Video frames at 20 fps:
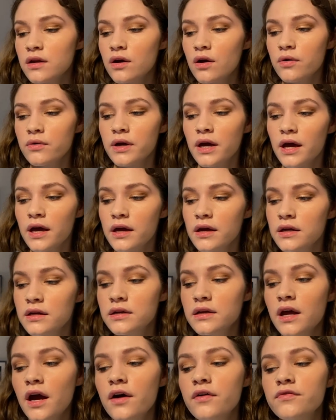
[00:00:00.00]
Okay,
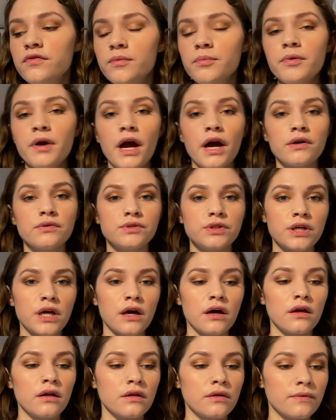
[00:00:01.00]
now for brow
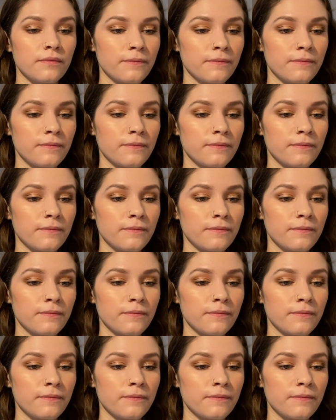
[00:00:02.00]
gel.